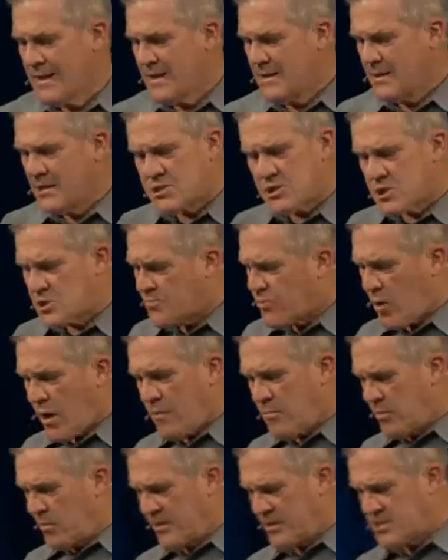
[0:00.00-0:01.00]
This is
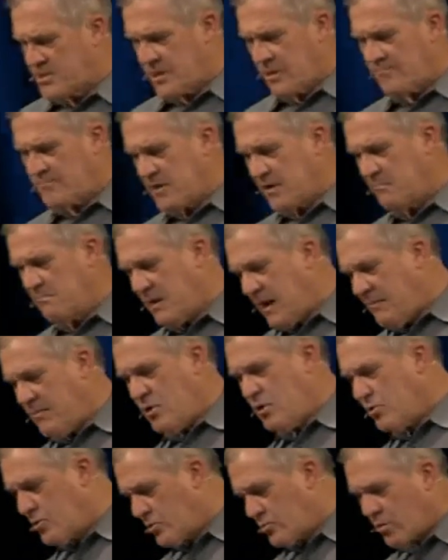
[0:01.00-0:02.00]
probably something maybe
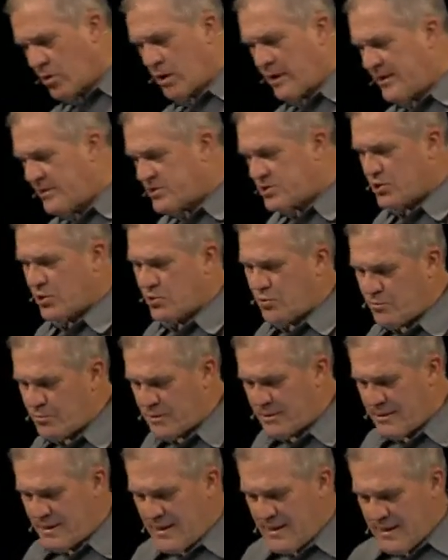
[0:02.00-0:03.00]
you can relate to,
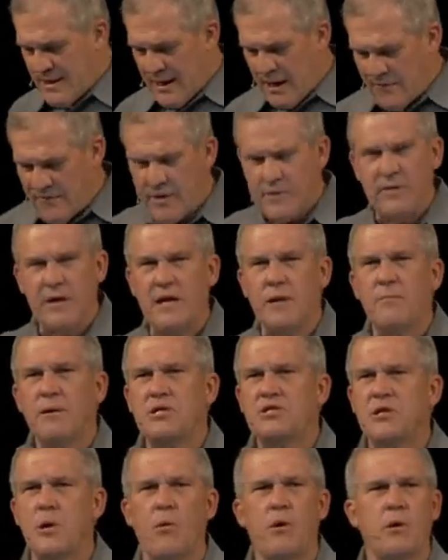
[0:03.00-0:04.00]
but uh, the
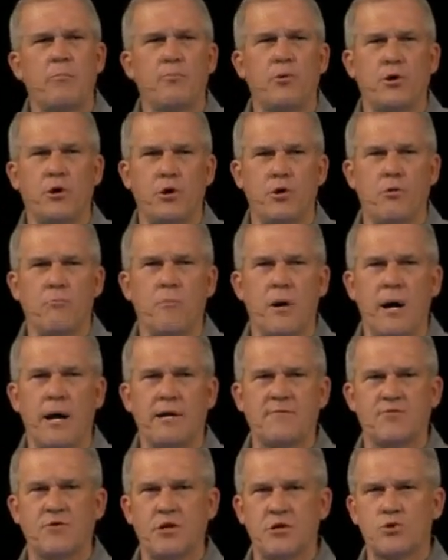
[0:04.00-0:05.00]
image I want to put in your
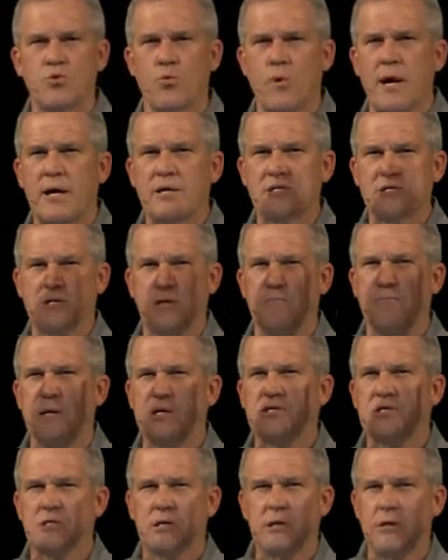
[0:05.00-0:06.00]
mind for this rest and be
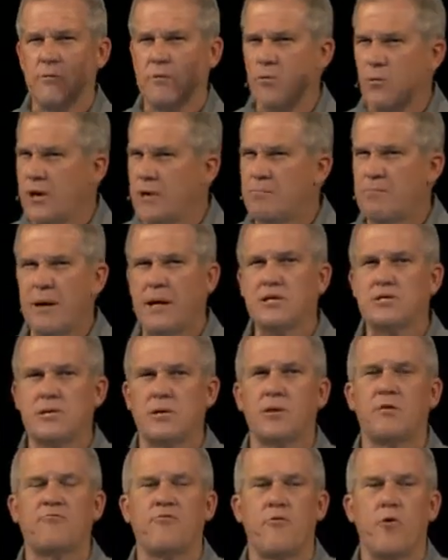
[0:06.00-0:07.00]
still and wait
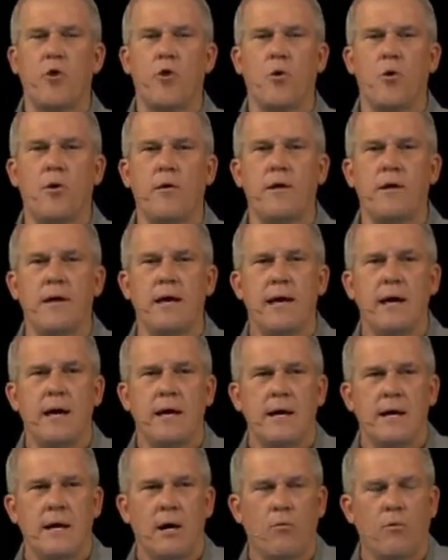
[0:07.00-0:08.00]
patiently for the Lord
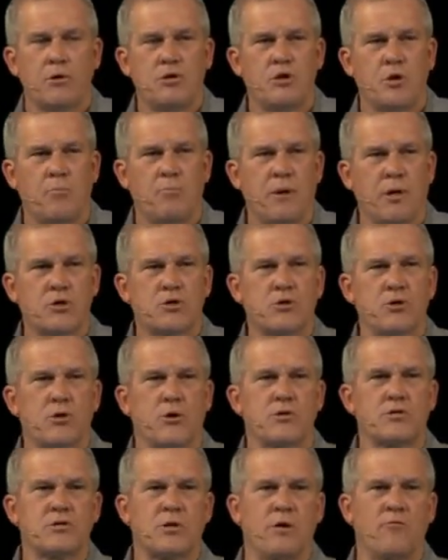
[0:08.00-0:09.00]
I want you to picture
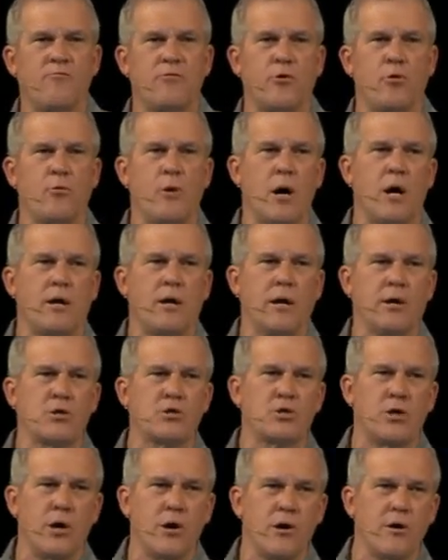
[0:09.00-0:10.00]
yourself in a rocking
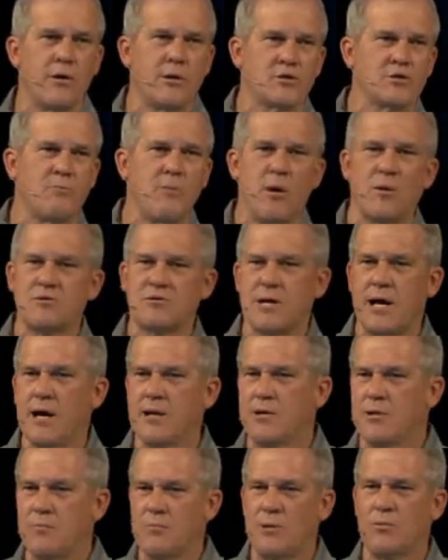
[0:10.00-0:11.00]
chair in a small
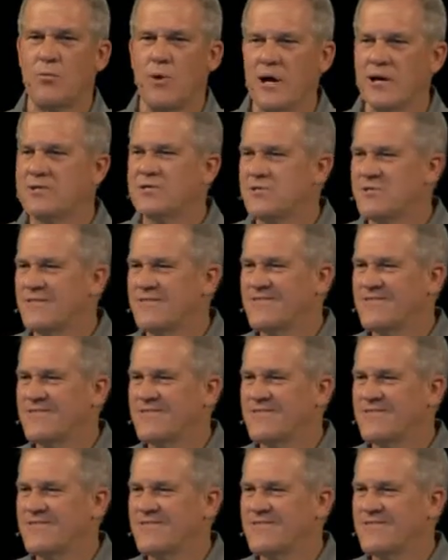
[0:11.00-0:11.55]
town in the Midwest.